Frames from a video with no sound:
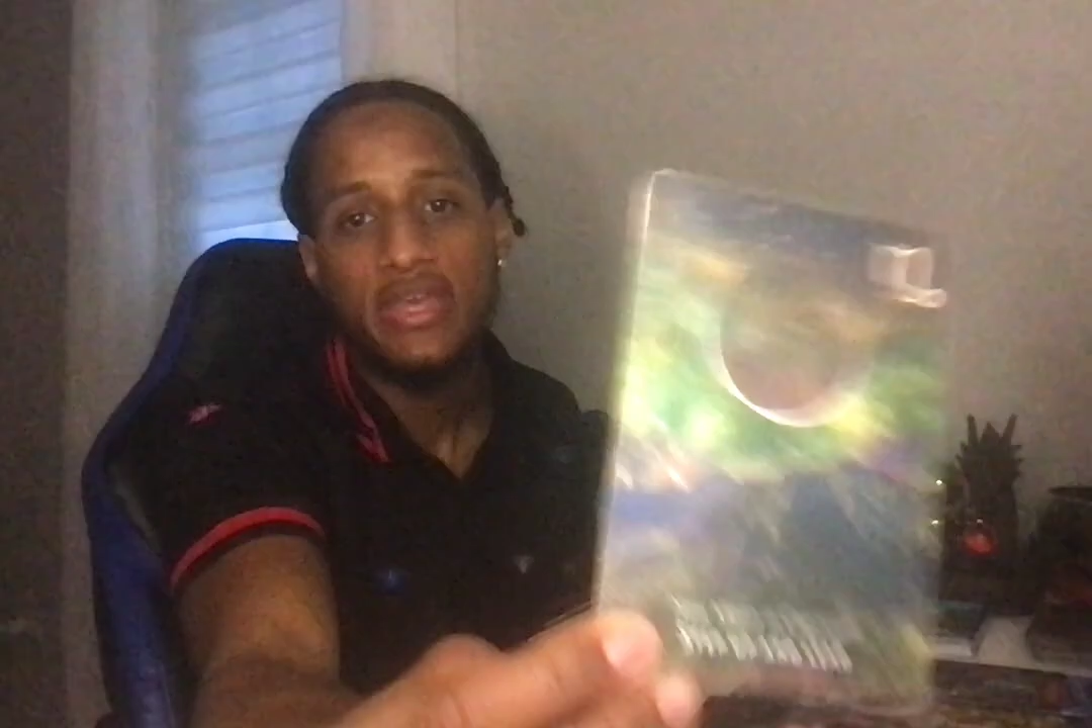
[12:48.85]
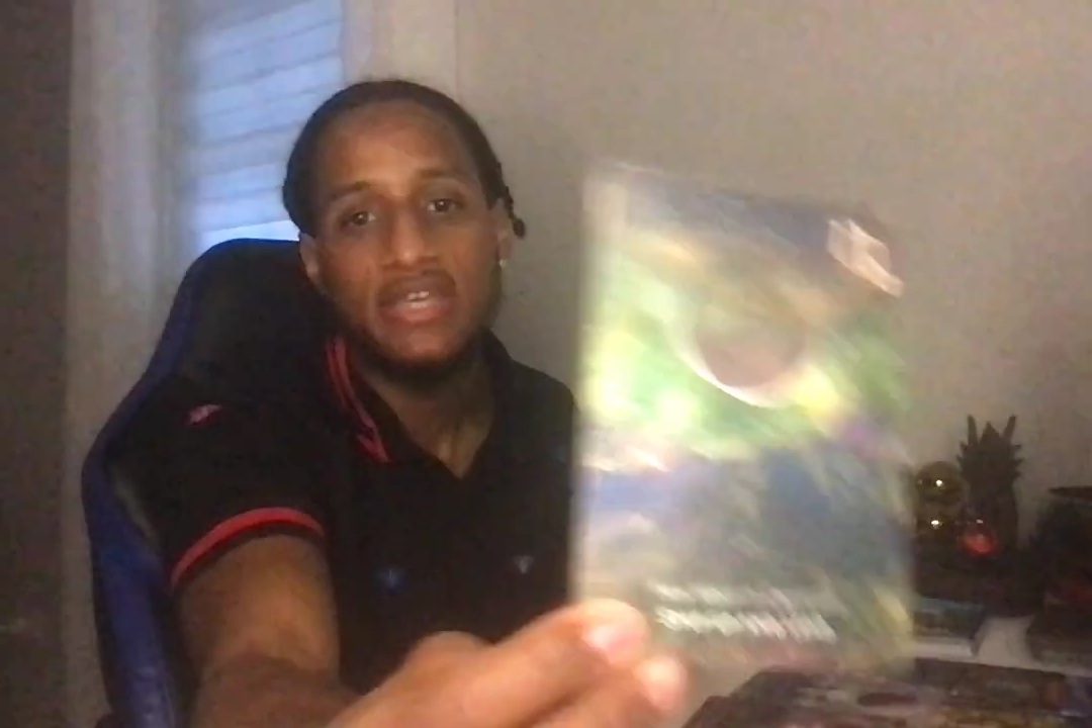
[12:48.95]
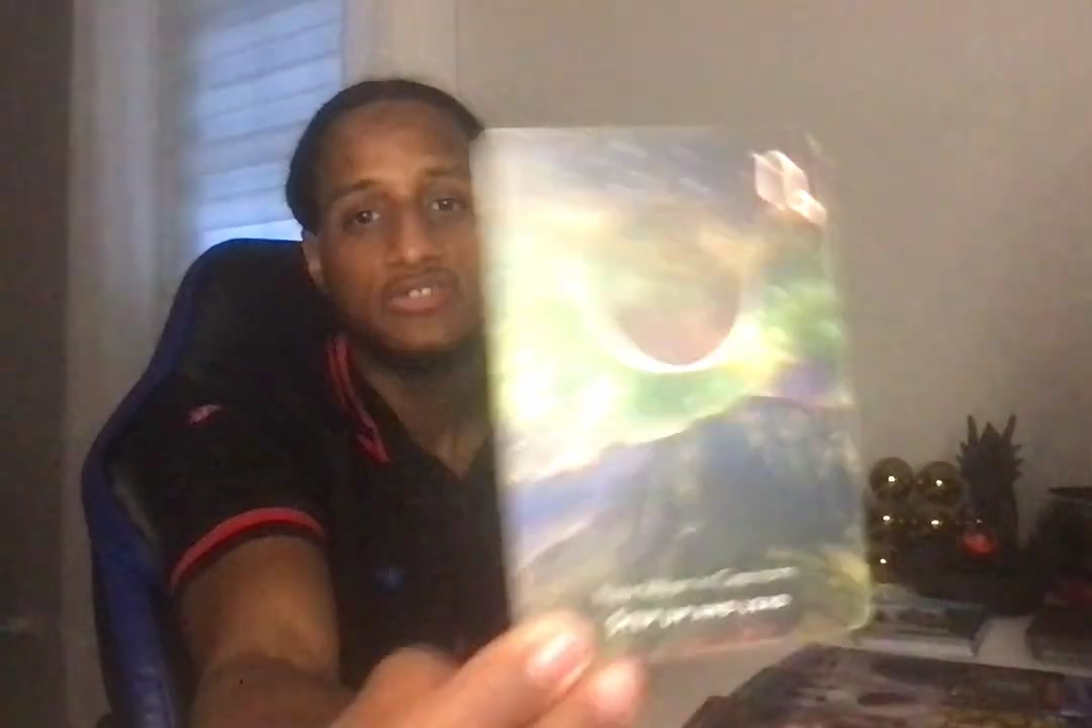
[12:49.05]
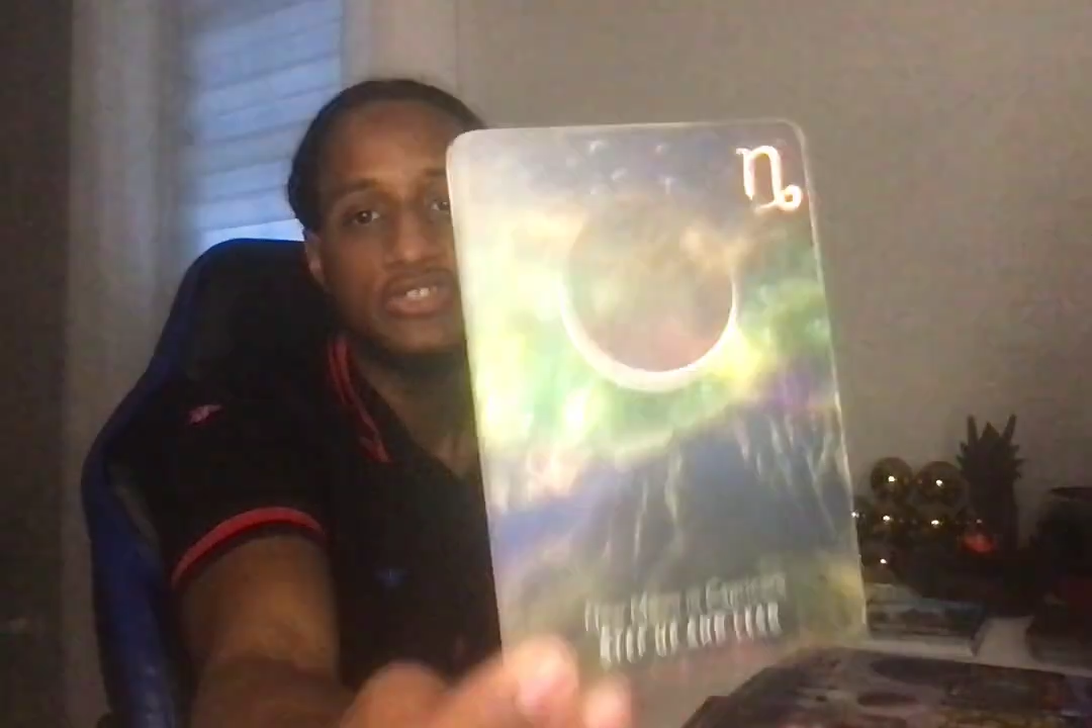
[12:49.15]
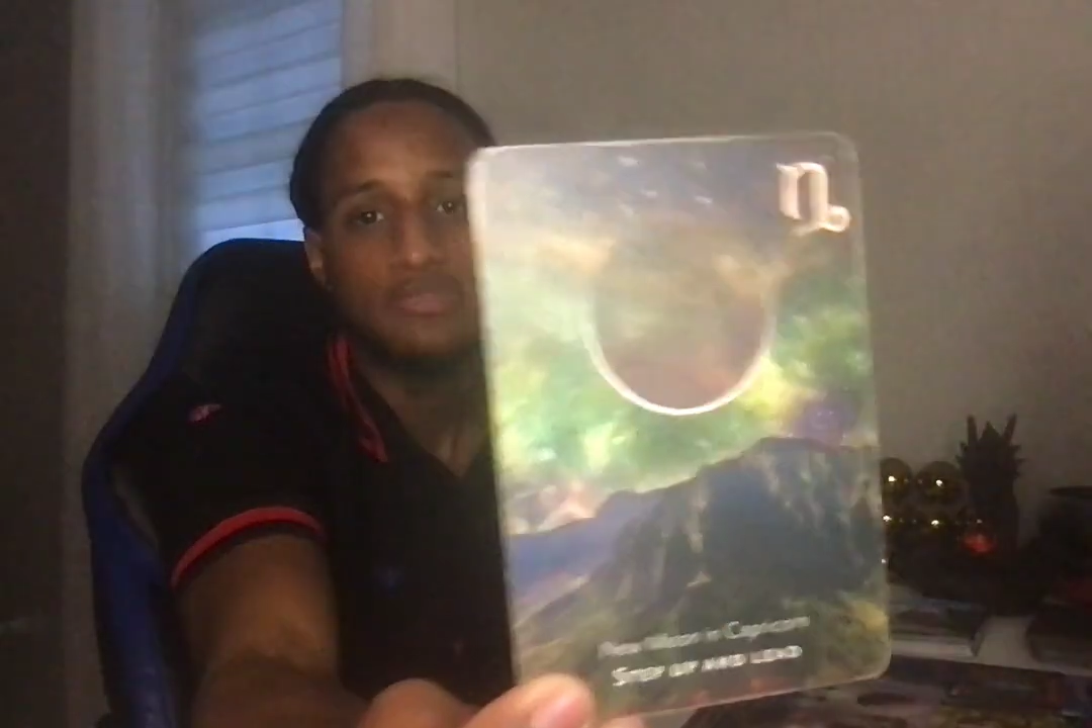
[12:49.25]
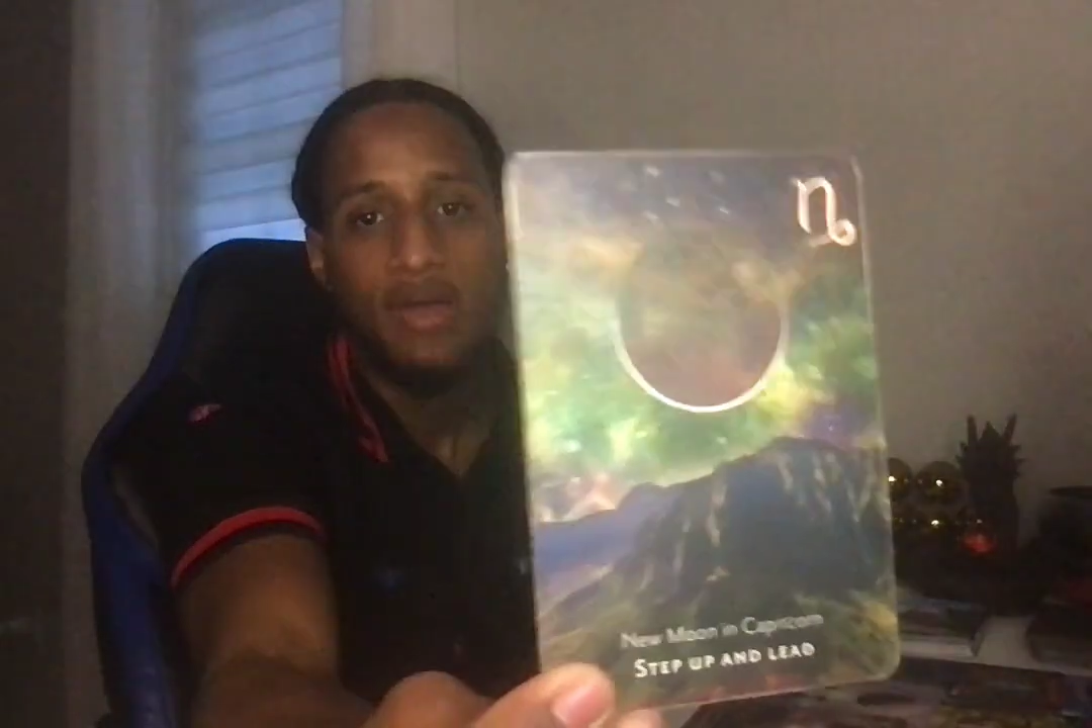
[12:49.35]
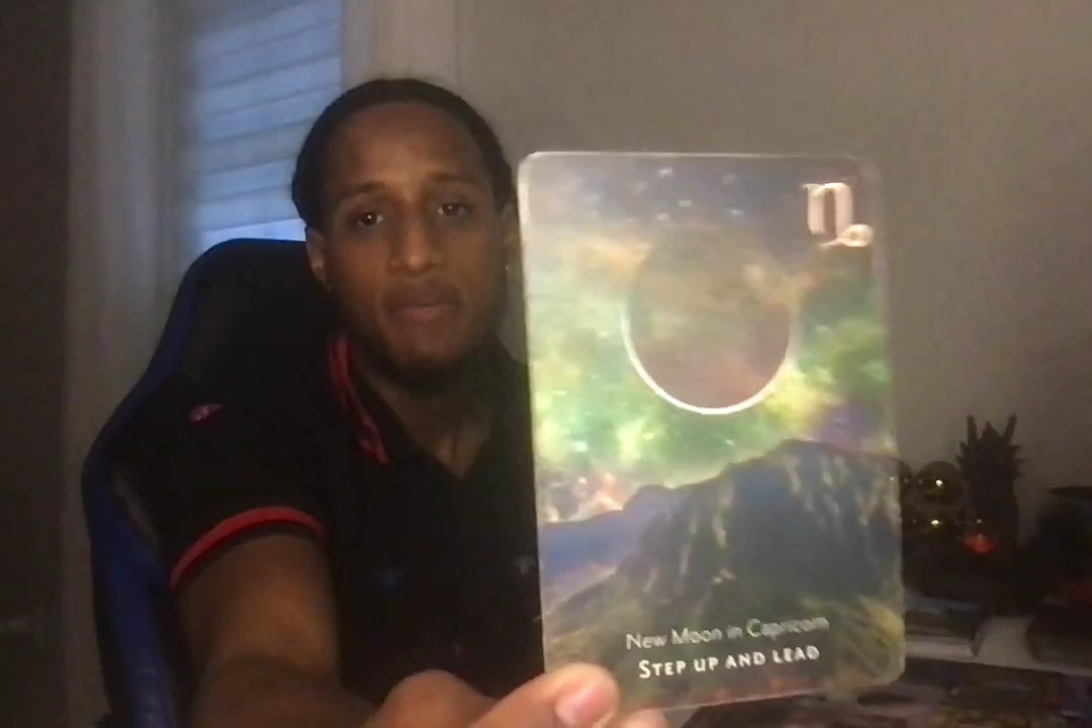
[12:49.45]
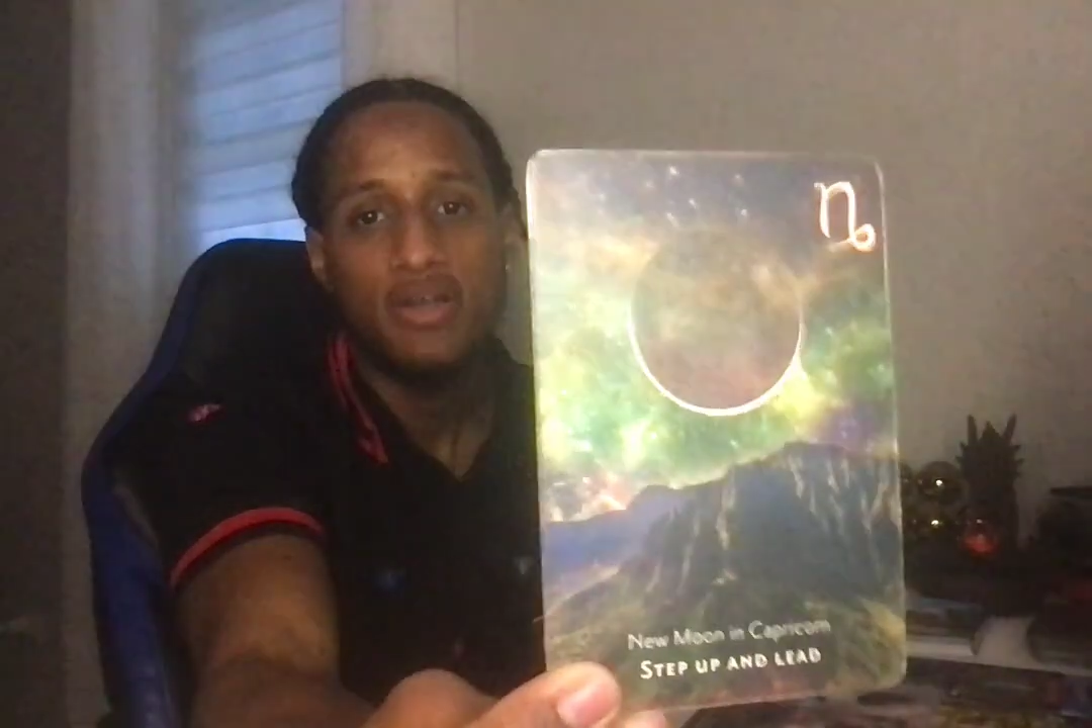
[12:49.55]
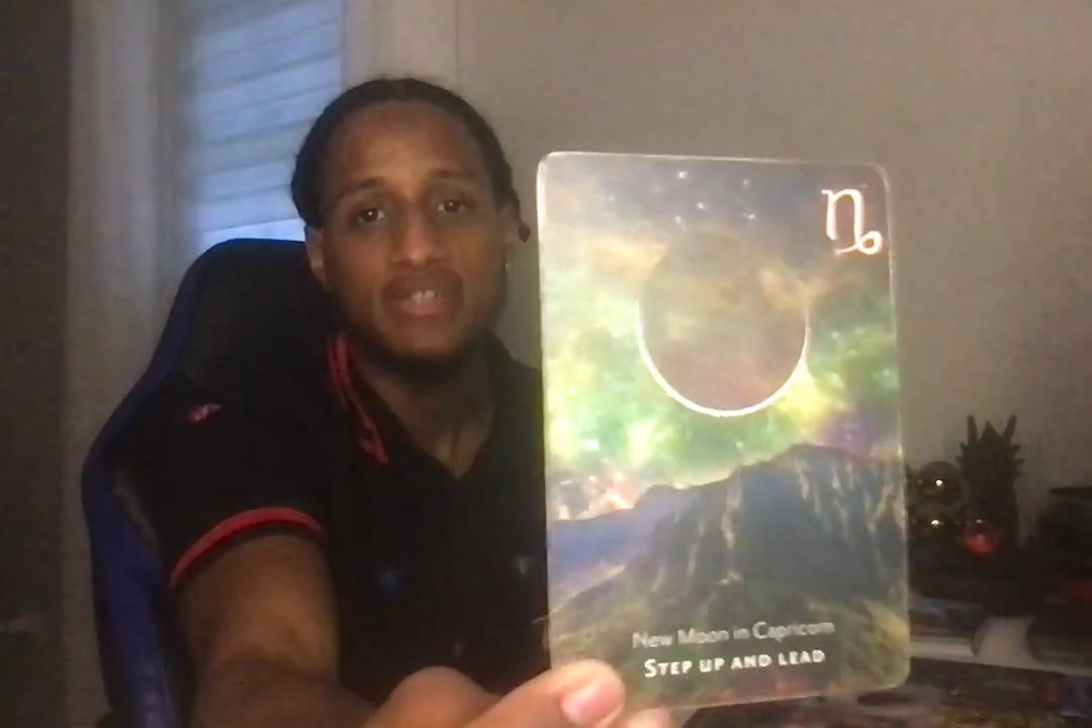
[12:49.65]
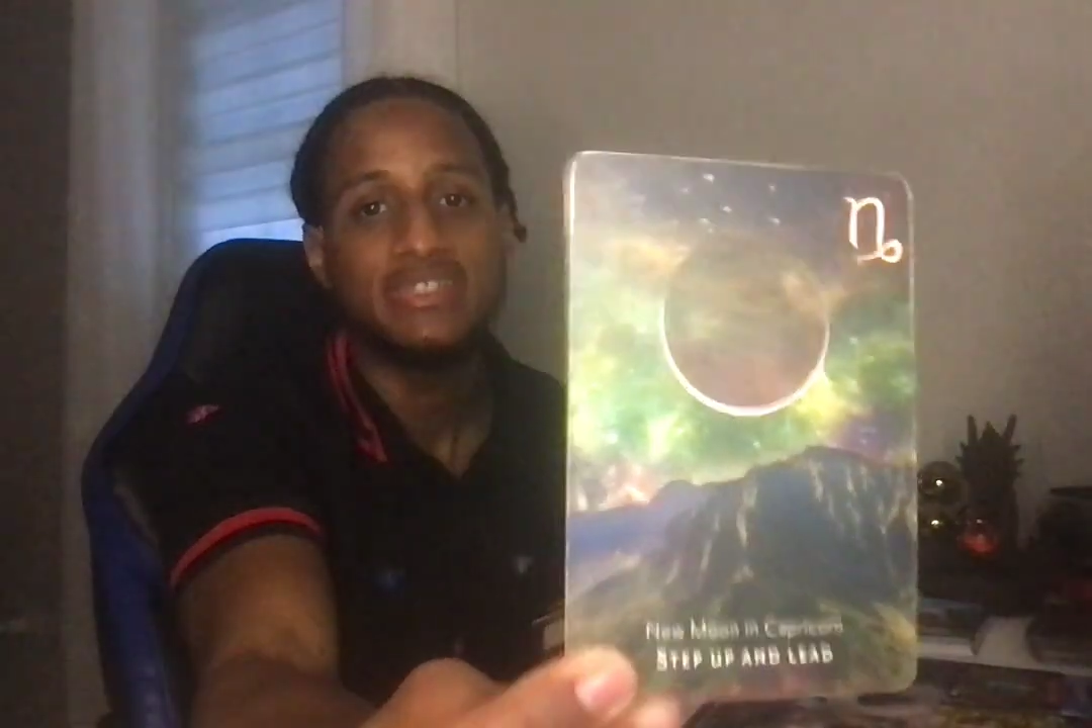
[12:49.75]
It's just my
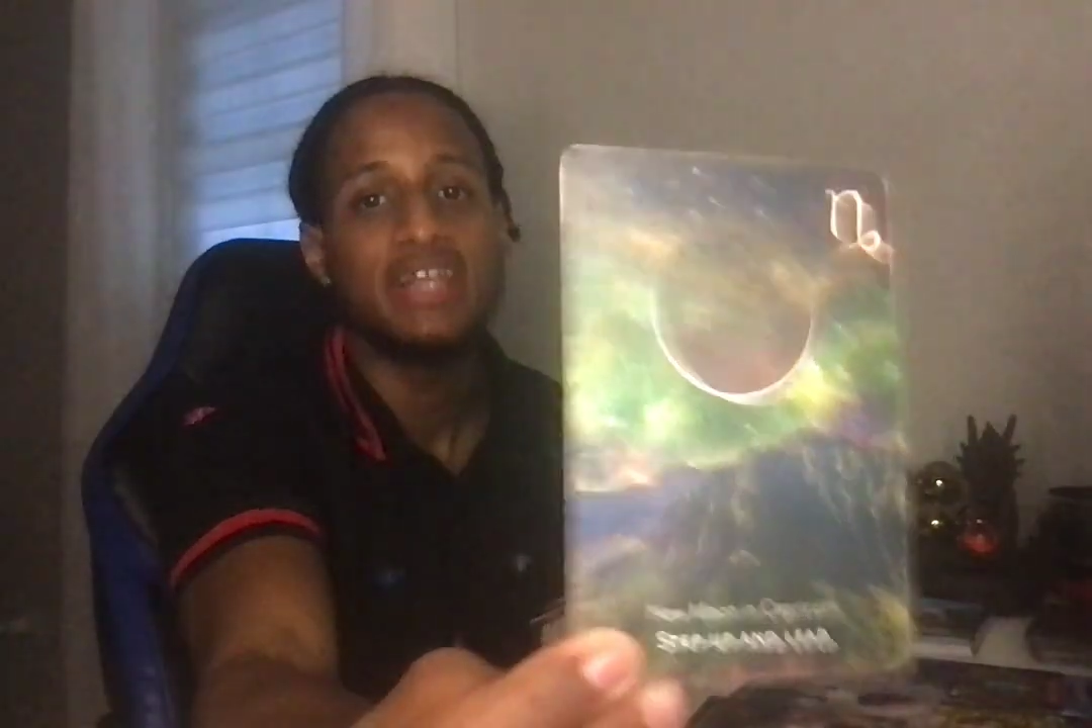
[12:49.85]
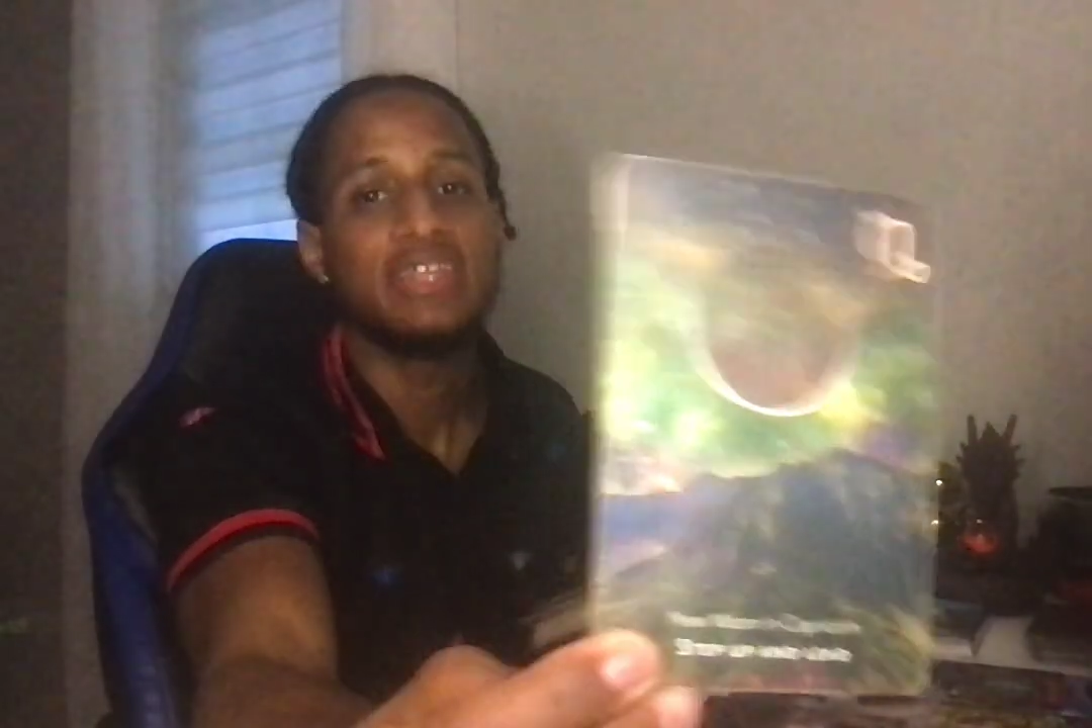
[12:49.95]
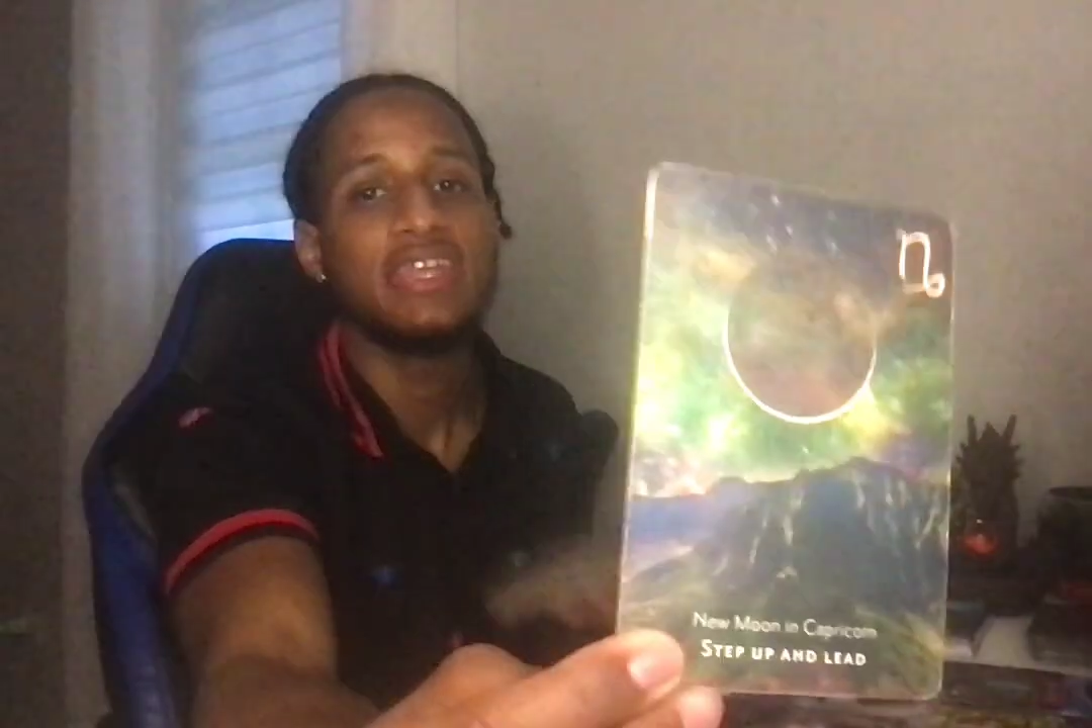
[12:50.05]
personality.